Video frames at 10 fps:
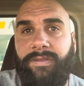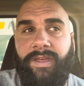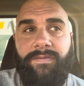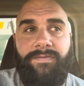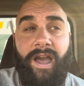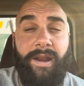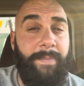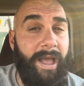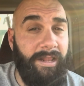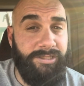they've got a
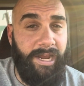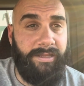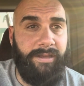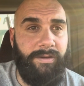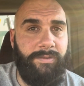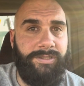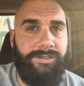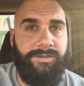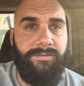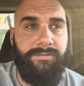pallet jack there, which
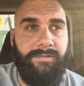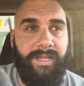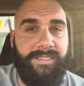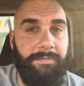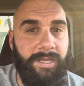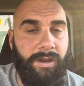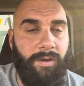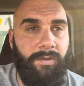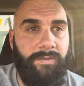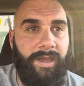lets me
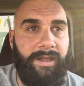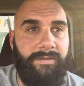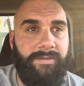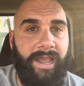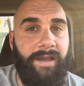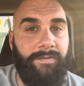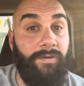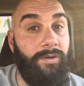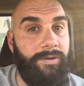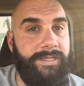know that they have it
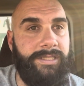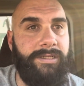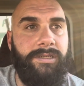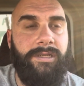for a reason.